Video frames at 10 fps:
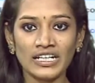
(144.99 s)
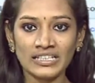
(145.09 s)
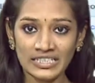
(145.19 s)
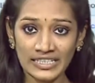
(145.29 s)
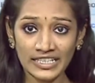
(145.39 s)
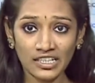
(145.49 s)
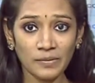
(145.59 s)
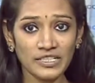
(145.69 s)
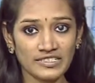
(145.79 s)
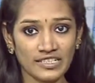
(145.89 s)
The
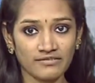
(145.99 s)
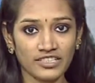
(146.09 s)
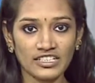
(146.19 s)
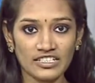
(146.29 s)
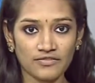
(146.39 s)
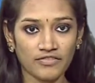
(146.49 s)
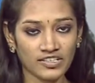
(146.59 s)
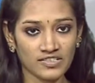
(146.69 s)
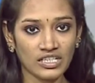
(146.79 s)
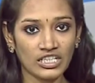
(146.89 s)
database server is
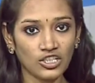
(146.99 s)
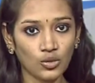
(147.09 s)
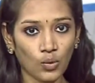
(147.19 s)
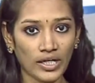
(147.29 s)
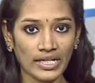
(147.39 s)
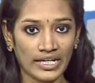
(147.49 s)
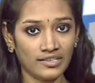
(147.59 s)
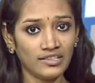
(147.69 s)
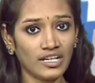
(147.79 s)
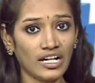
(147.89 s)
fixed in one
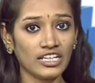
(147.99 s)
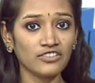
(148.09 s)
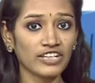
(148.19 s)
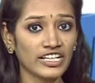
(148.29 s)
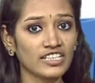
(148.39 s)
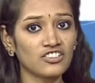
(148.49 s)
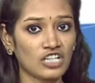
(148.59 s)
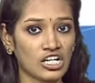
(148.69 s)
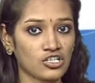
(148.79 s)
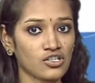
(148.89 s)
end and various
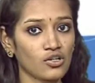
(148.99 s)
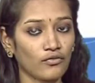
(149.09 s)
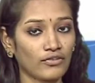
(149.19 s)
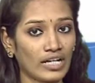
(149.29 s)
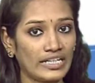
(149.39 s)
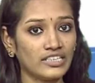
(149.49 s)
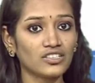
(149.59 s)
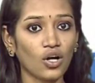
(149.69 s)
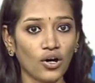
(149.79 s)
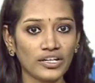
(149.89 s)
stations of client
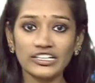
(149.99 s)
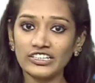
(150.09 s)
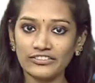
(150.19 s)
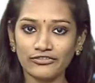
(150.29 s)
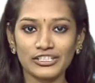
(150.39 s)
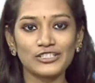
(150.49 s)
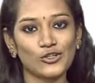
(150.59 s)
are in different